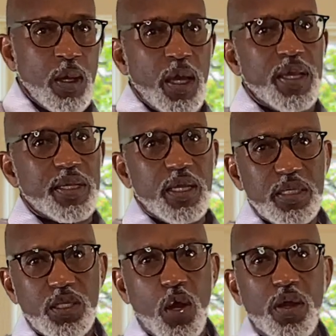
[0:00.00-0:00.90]
Uh,
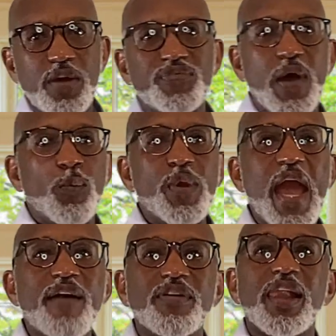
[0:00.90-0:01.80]
you know, if we
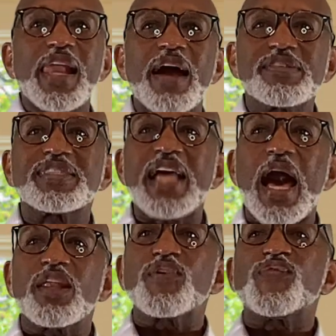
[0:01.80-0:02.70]
have a
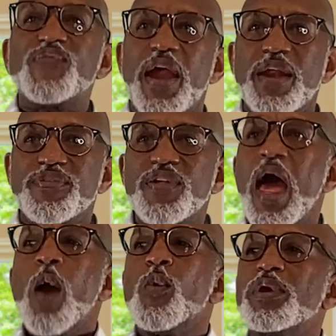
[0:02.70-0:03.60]
lifestyle of faith,
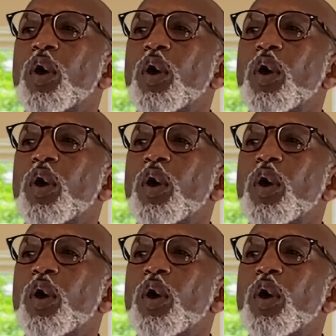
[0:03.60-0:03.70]
we